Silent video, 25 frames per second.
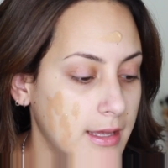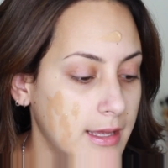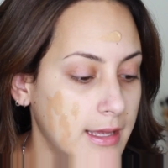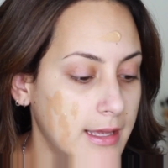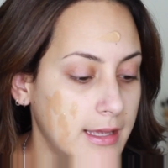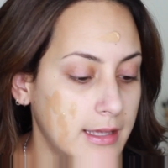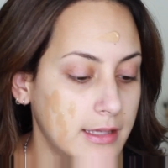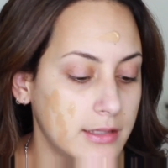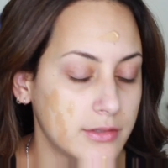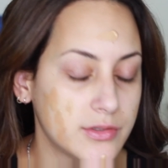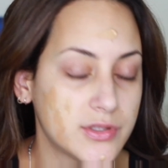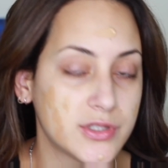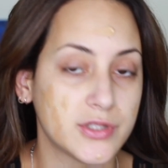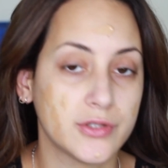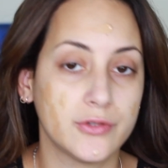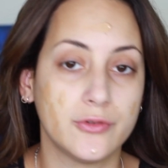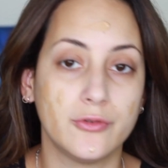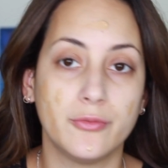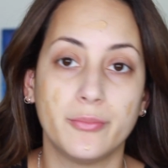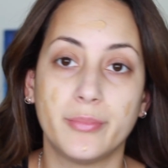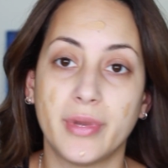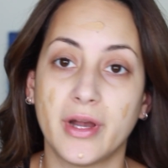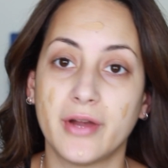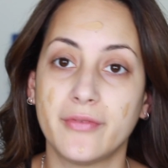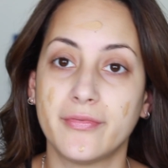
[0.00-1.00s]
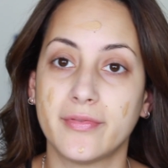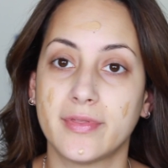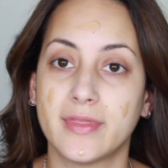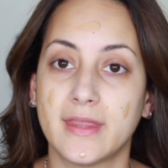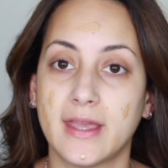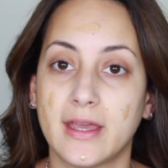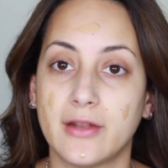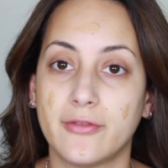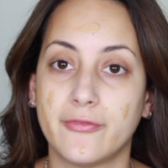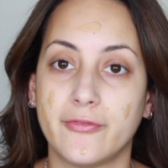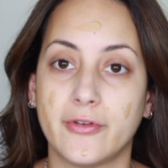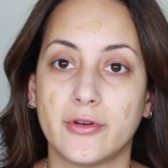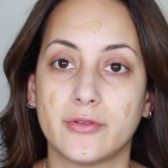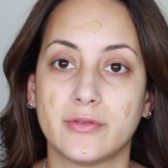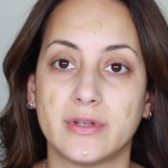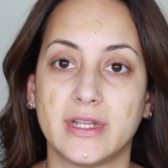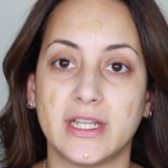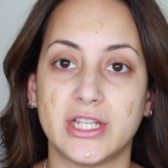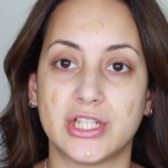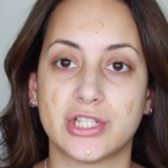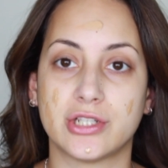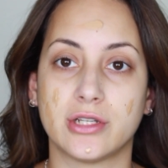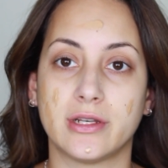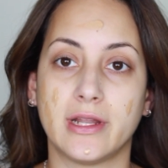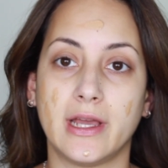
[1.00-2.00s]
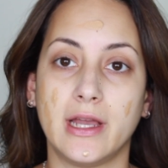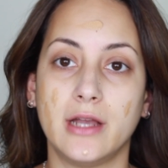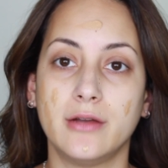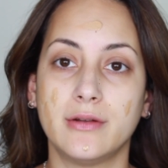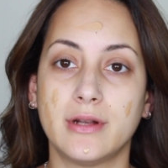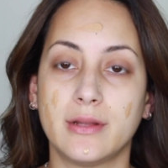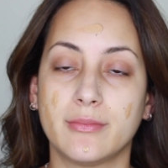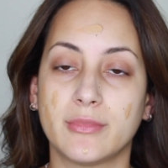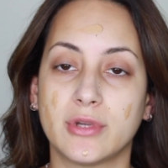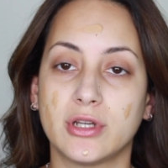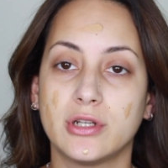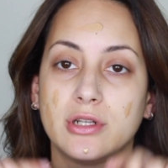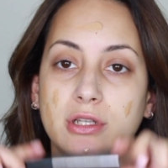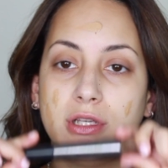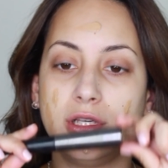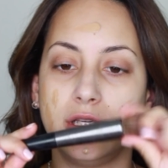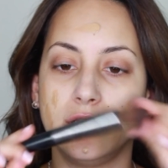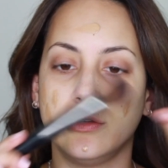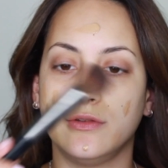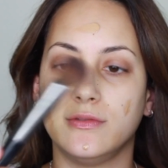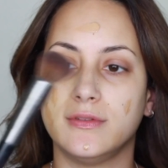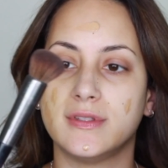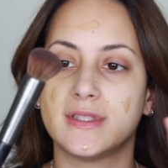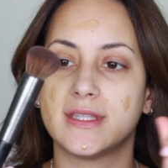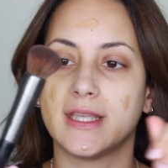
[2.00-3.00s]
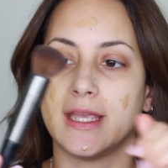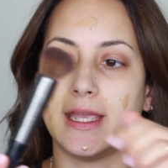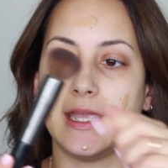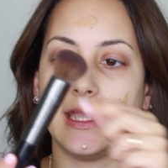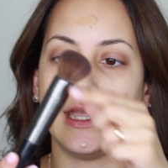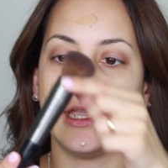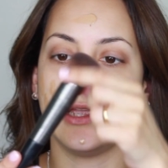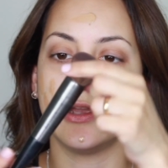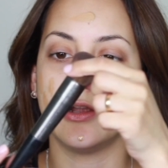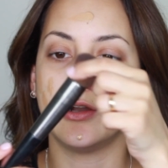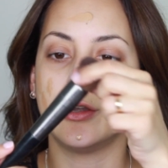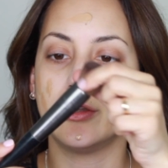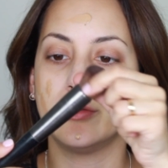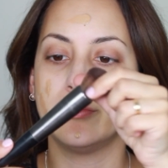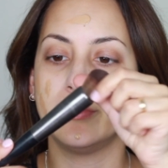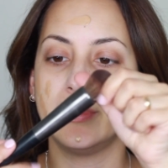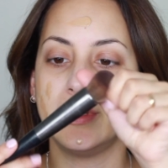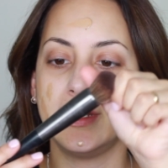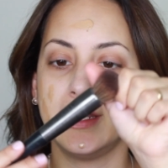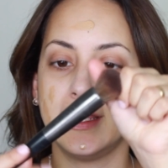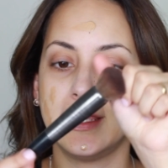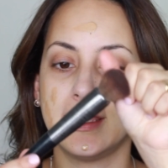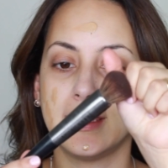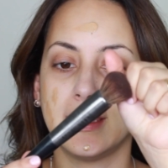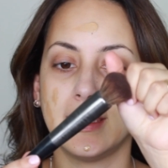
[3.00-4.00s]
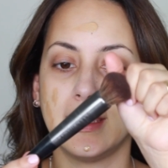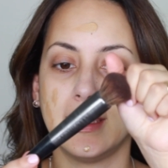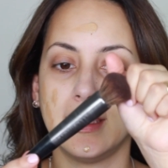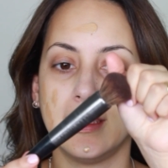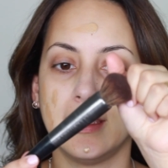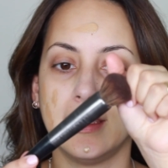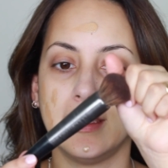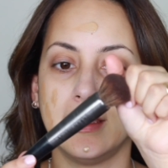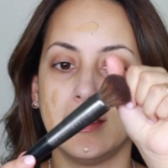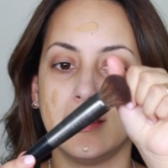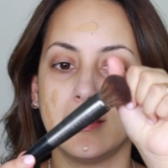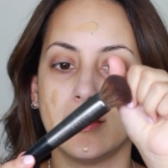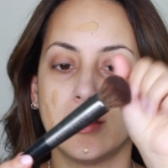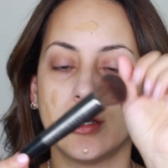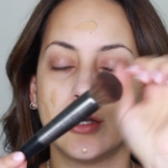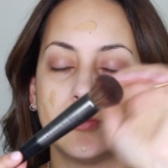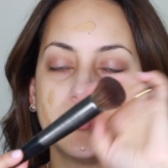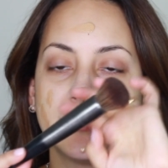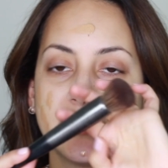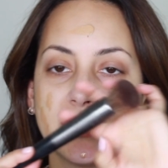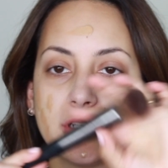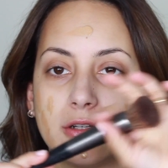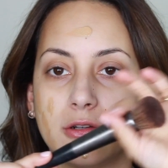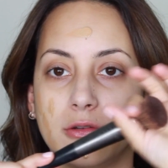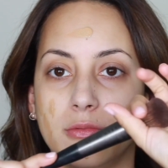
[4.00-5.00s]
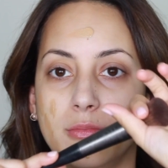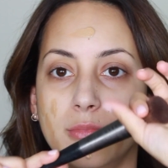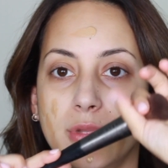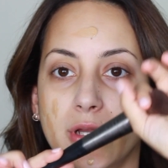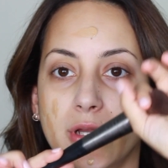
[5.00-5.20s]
And to buff that foundation out, I'm going to use a Urban Decay optical